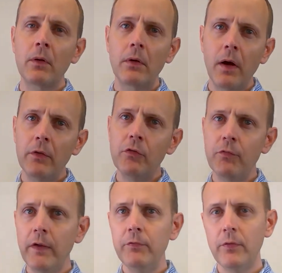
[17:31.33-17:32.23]
God's
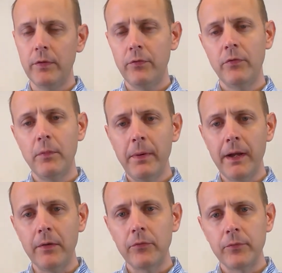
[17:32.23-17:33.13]
faithfulness in the
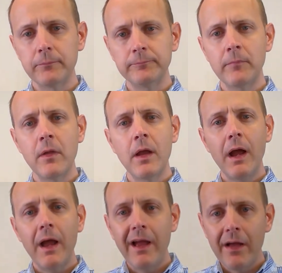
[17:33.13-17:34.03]
past
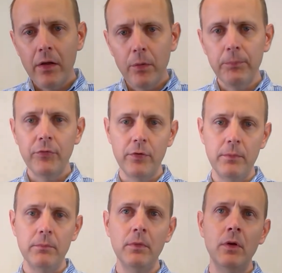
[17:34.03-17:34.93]
helps
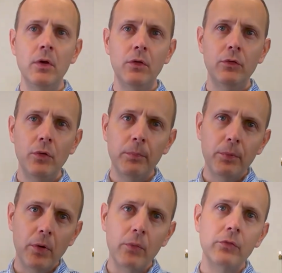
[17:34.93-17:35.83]
him to
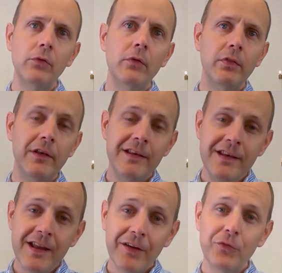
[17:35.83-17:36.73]
approach the
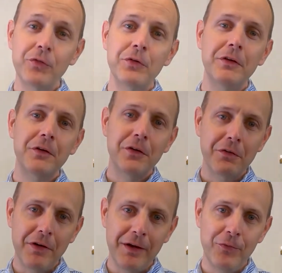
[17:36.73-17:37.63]
next
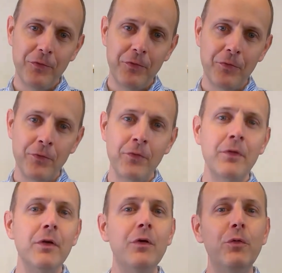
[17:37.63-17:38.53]
crisis
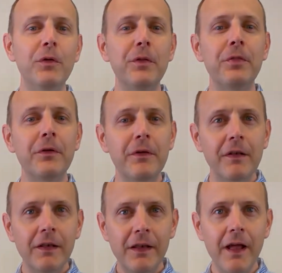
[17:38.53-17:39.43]
with
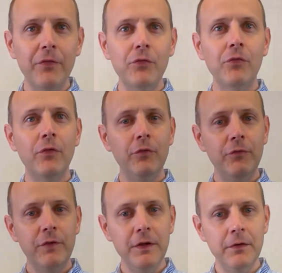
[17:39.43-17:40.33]
less
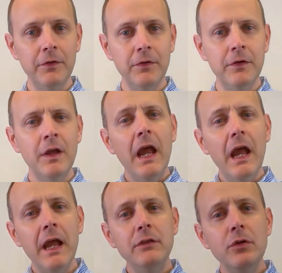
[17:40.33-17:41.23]
fear.
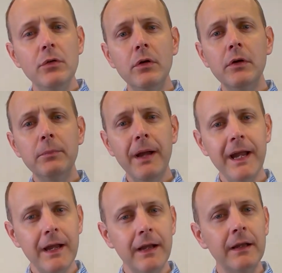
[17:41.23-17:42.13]
And you look
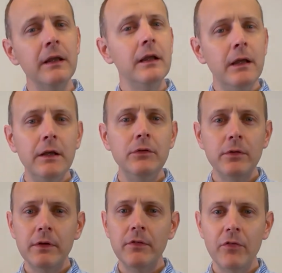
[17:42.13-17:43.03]
back and
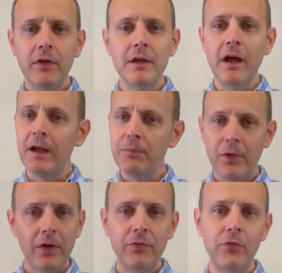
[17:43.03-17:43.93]
you can see, I'm
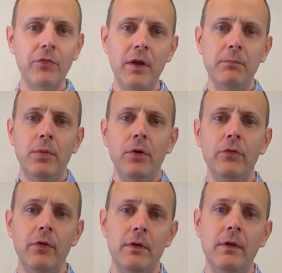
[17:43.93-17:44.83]
not the same
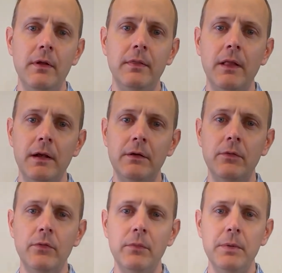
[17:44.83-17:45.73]
person that I
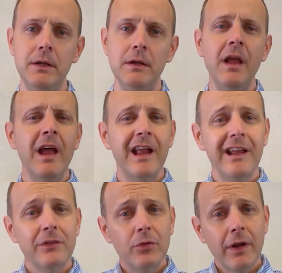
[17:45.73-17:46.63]
used to be. And
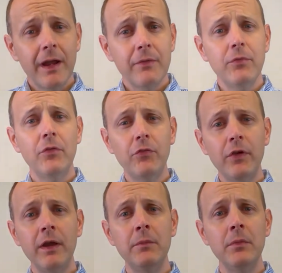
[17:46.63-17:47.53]
I don't have the
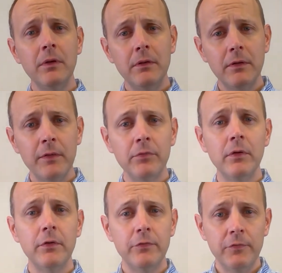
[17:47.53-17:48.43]
same
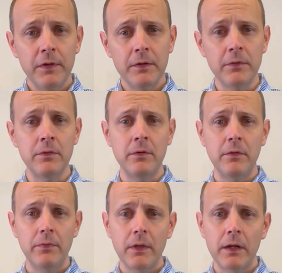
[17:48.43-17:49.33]
level of fear
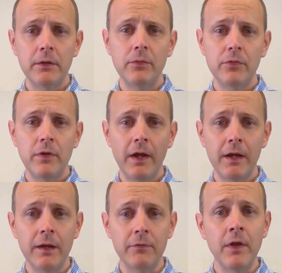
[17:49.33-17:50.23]
that I used to
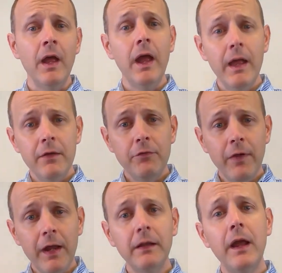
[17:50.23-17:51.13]
have. And in
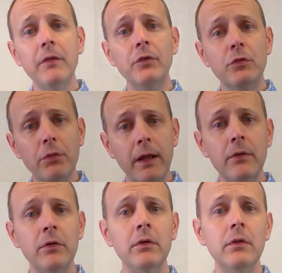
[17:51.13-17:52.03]
fact, I have a
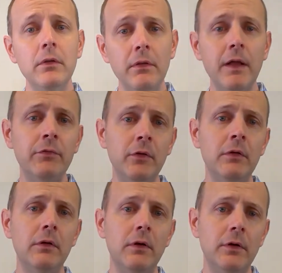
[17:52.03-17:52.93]
greater
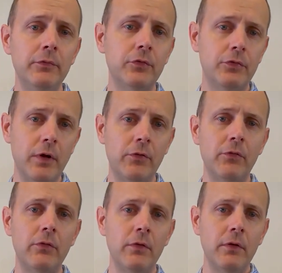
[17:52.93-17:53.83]
level of
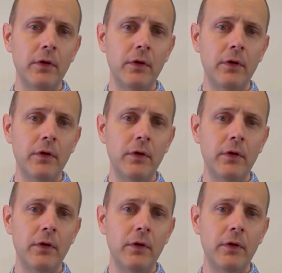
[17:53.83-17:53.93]
trust